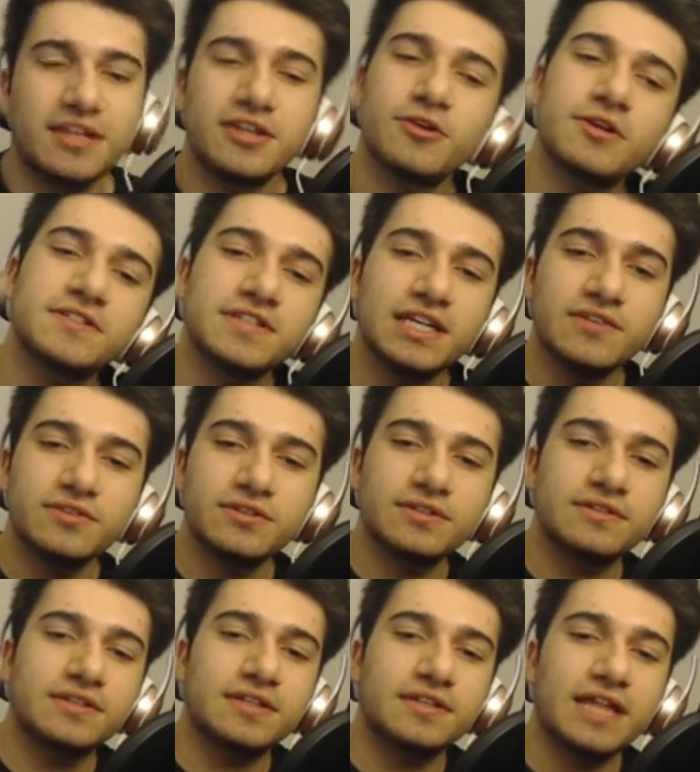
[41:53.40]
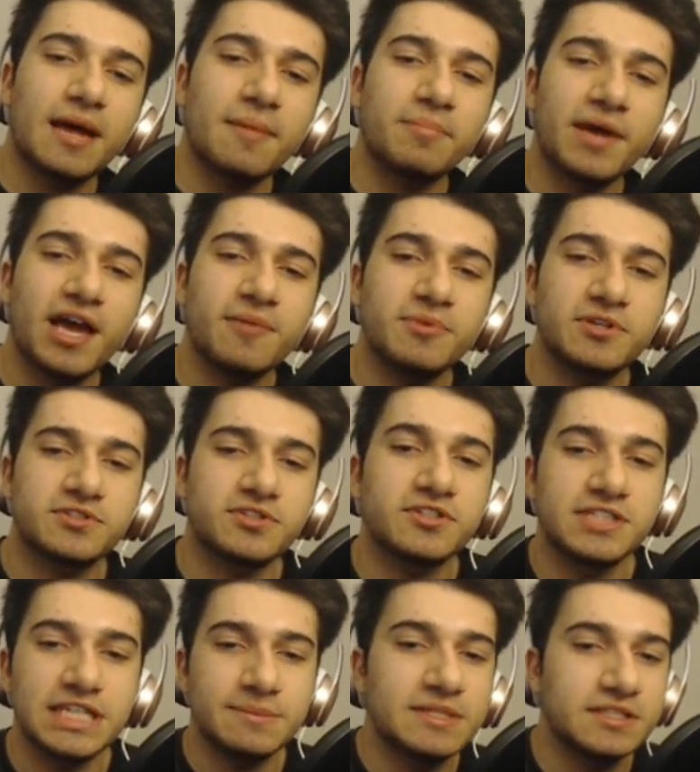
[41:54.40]
you know, it's not even that bad because our
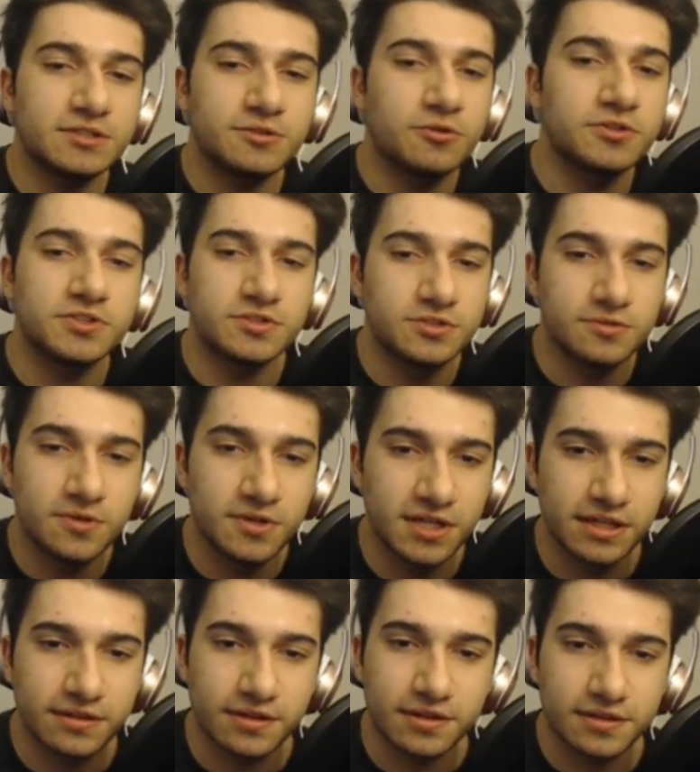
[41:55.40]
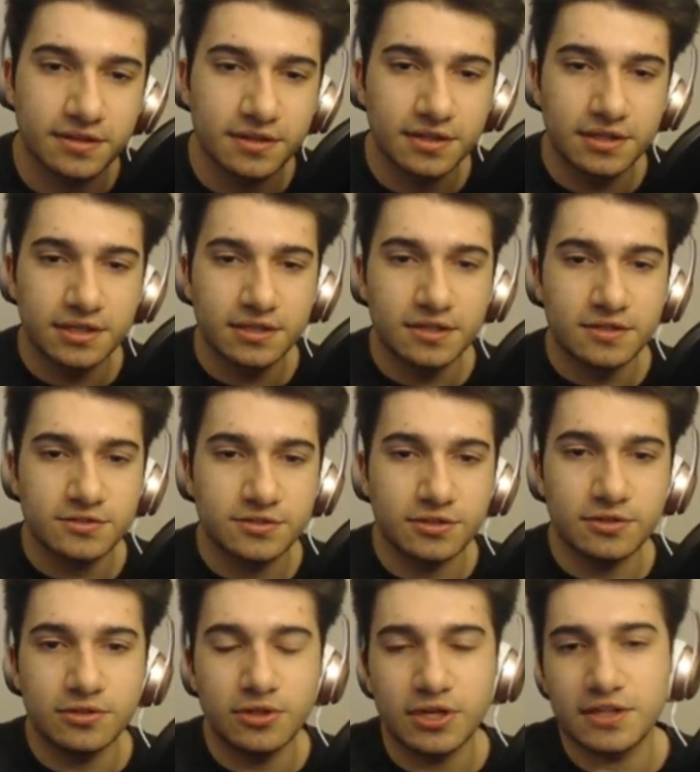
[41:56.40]
team isn't going to do anything.
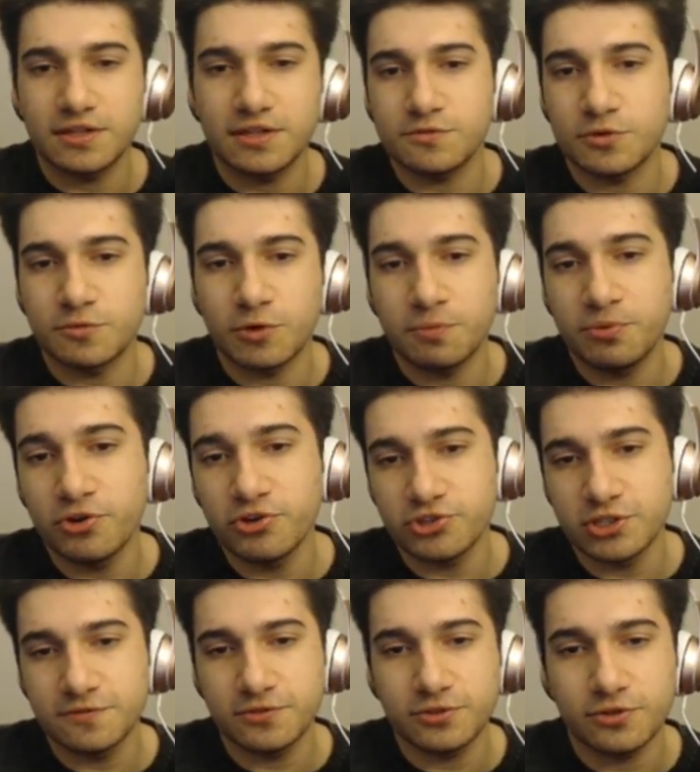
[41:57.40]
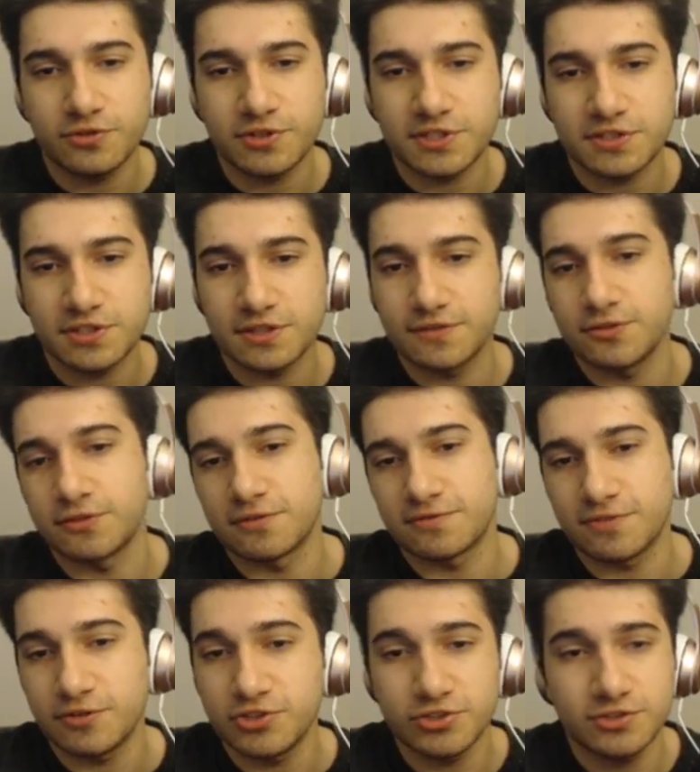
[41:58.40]
So look at this. We're pushing for no reason instead of doing
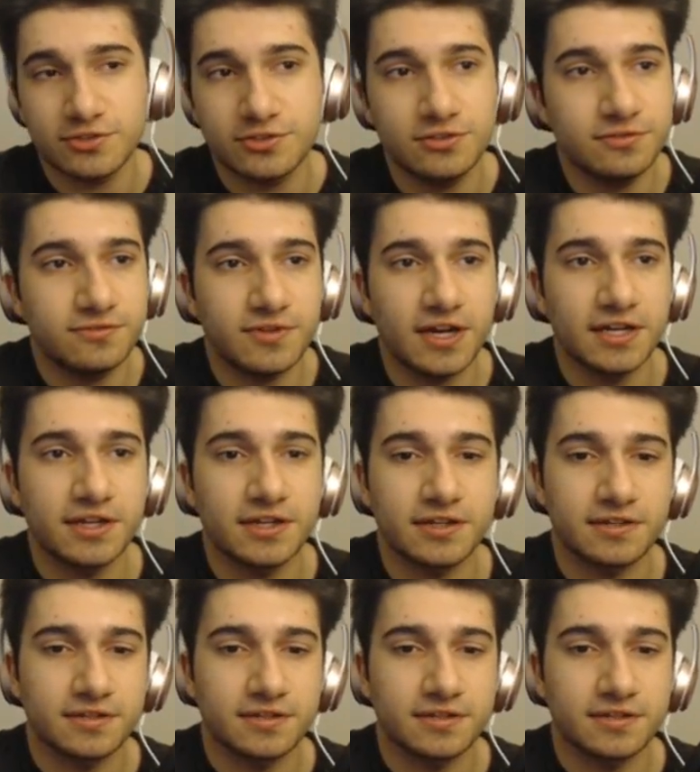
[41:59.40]
fire. We should just do fire.